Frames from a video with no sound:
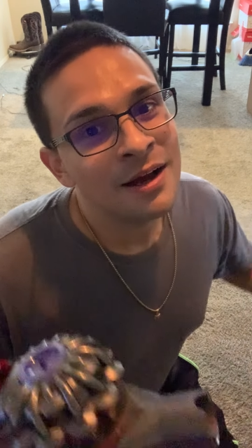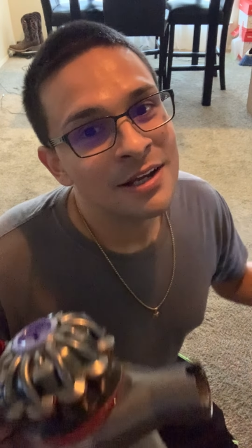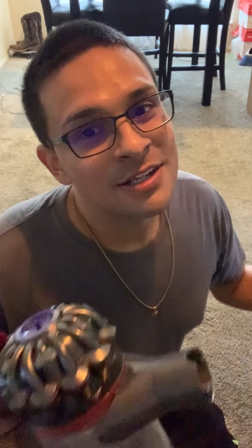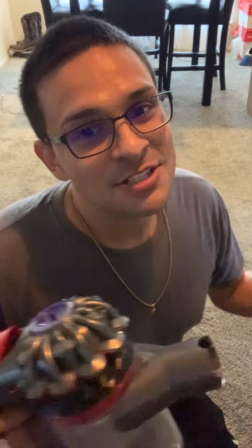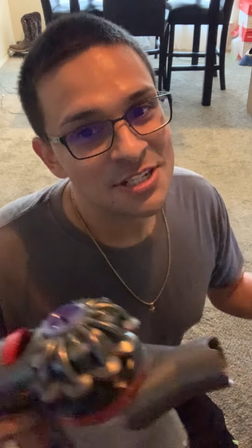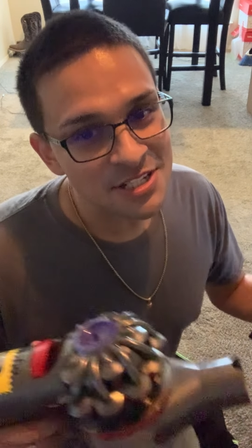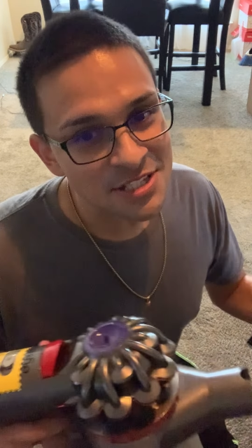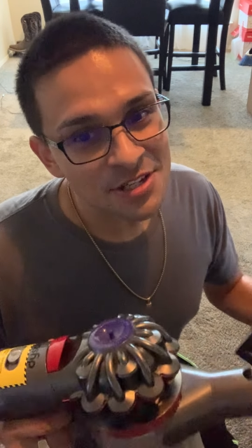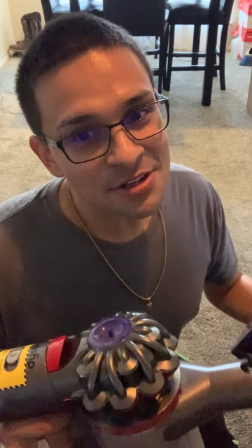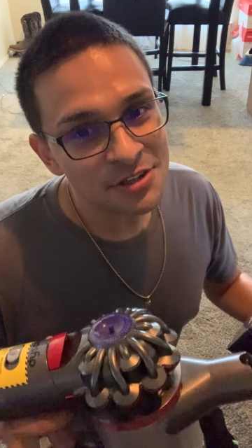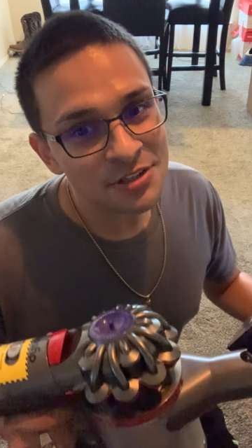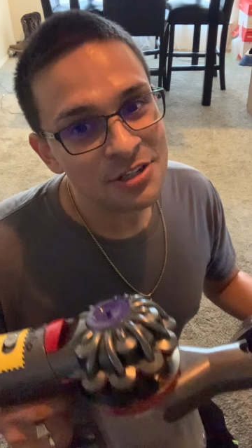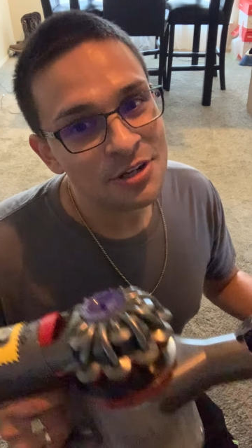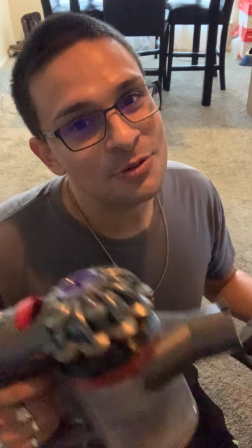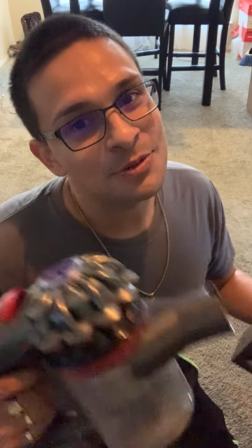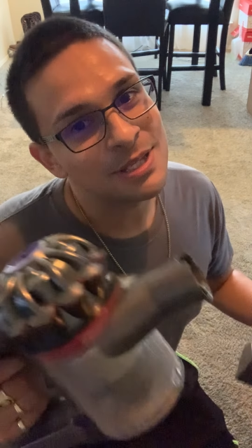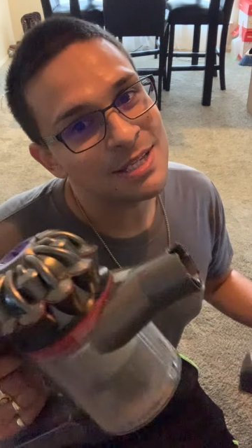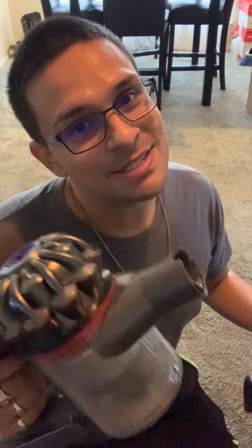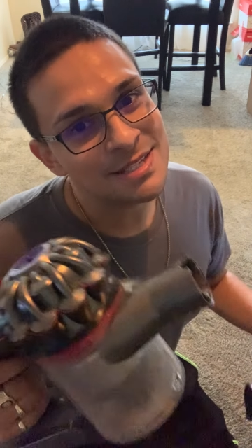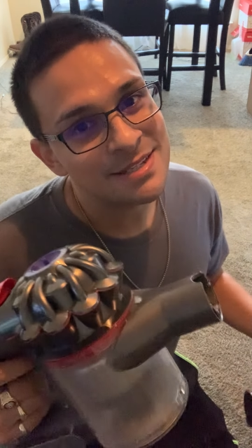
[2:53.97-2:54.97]
just so you know,
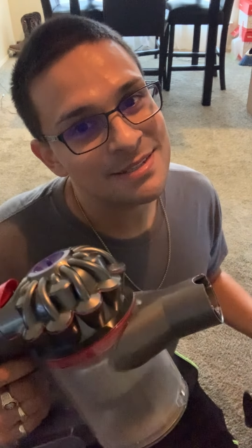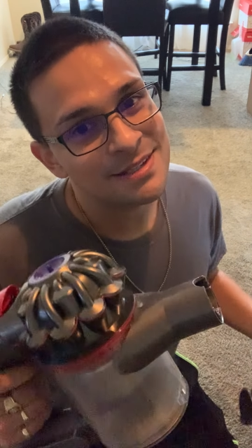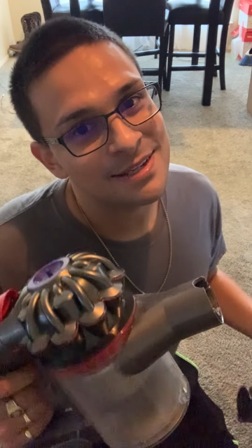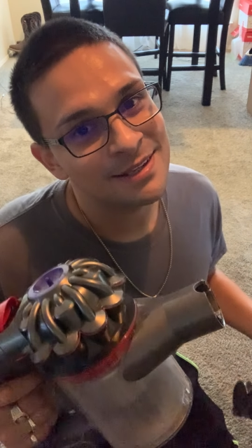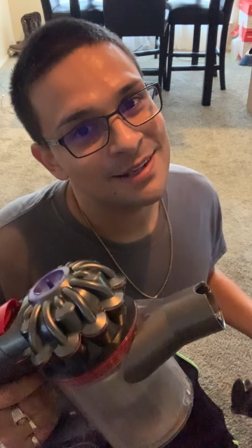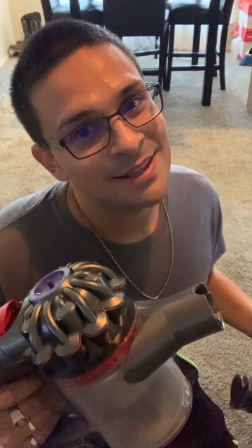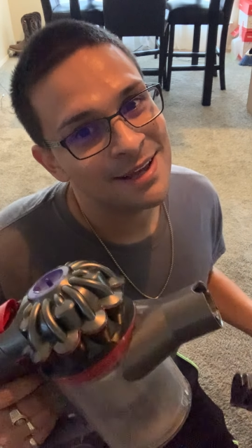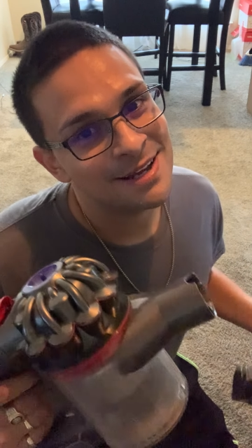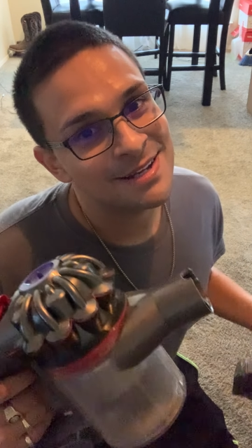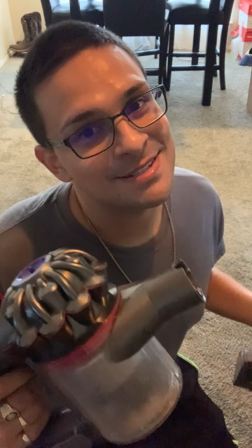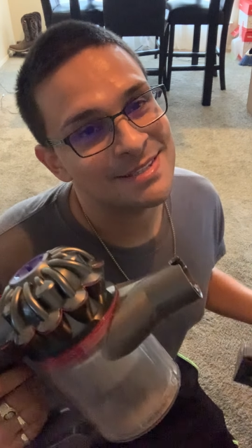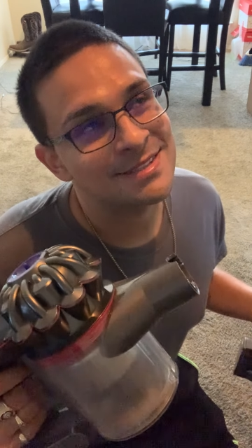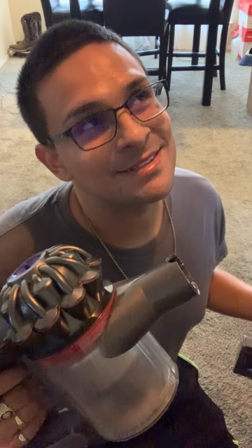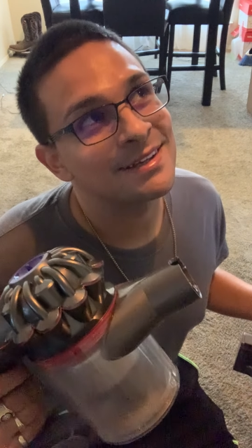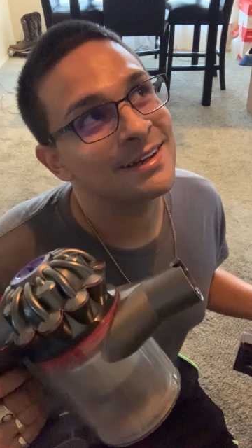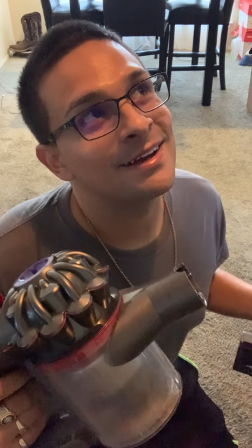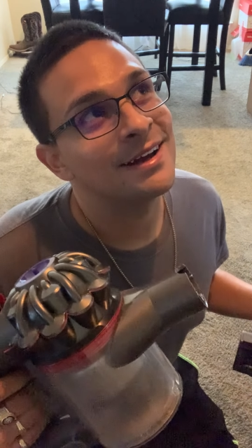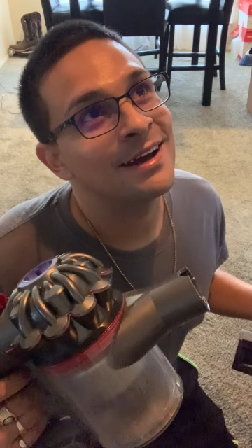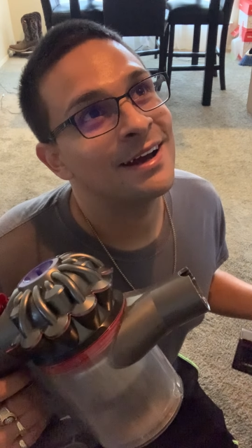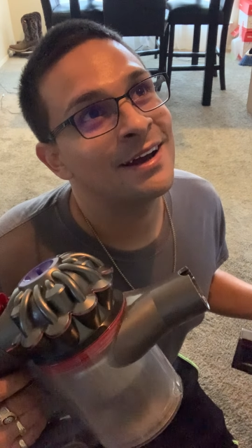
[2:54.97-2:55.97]
these things can last
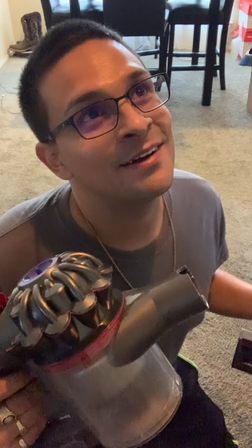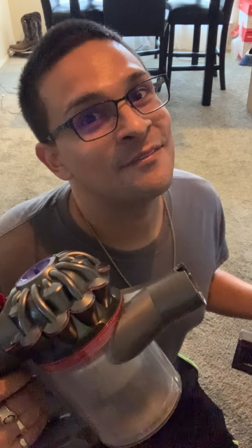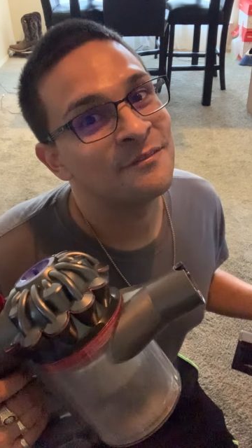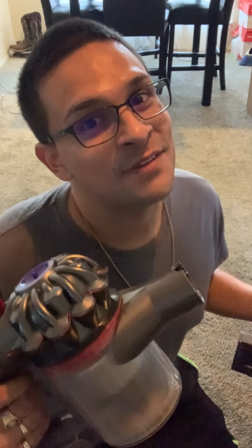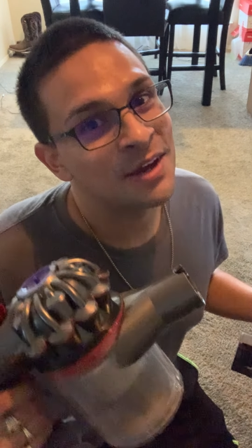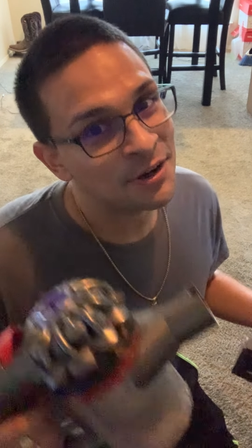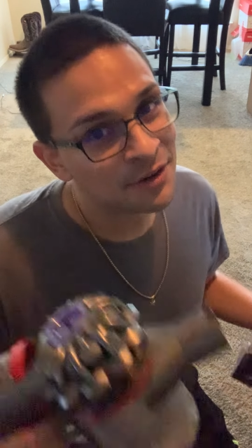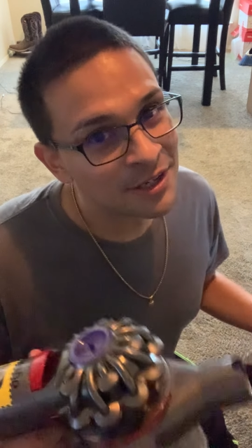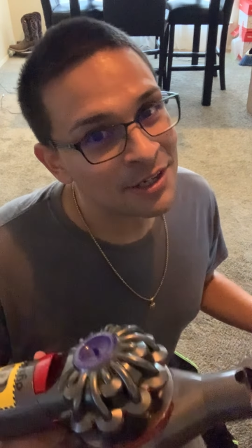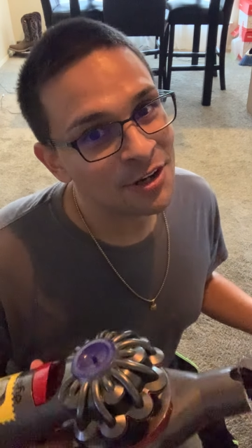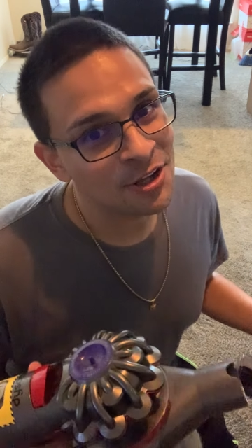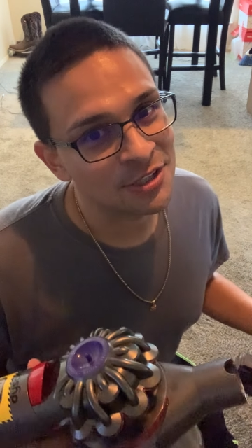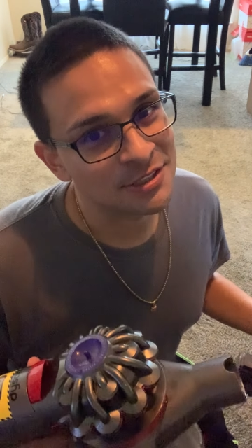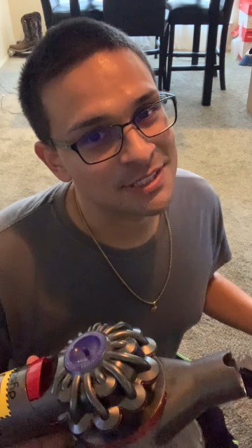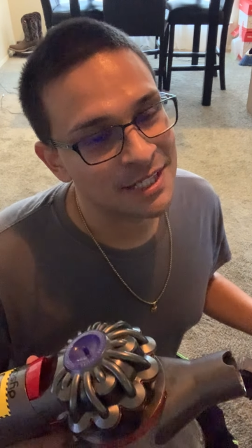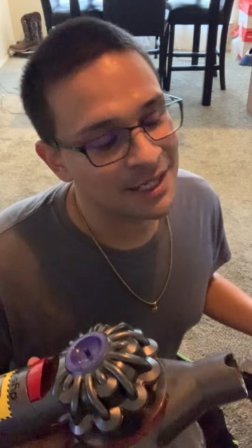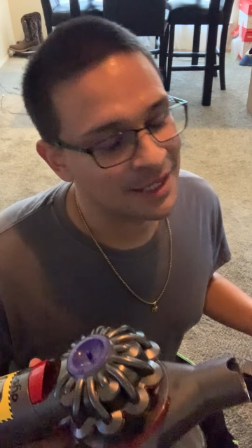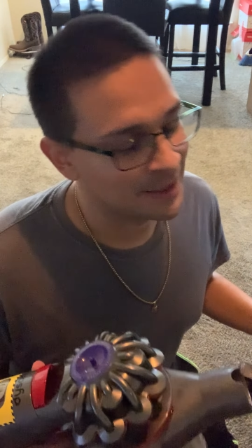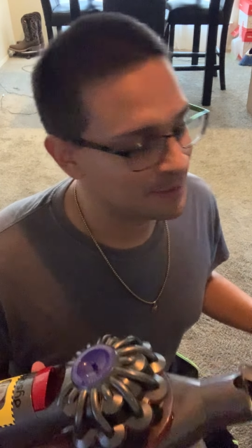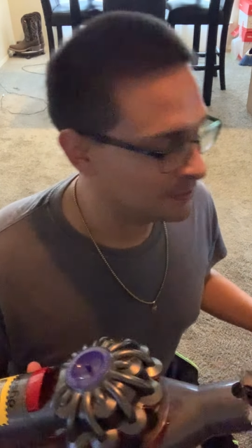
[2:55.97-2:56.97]
a very long
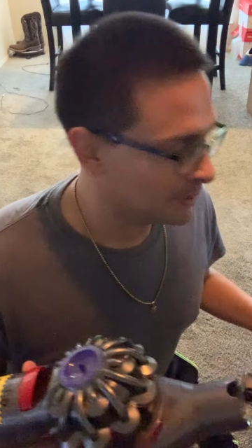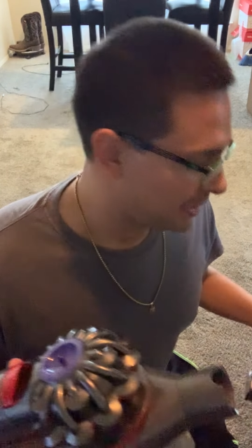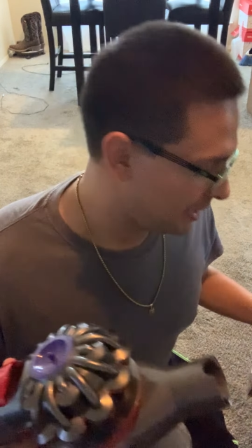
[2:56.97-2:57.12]
time,